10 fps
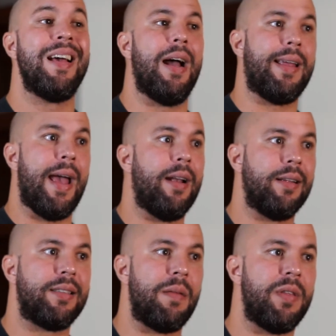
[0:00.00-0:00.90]
Again,
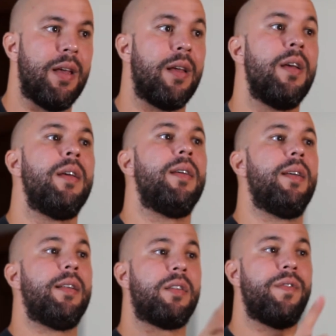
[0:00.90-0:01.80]
same thing.
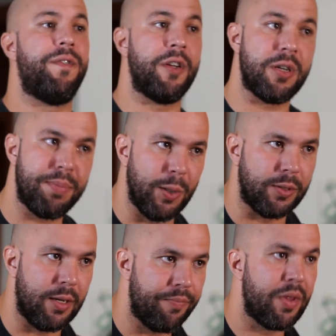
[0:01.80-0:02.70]
Eat sufficient
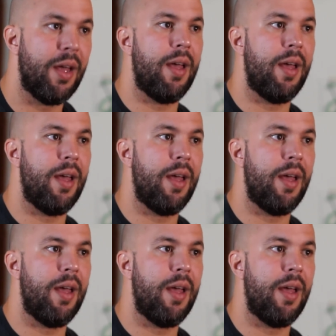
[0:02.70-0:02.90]
protein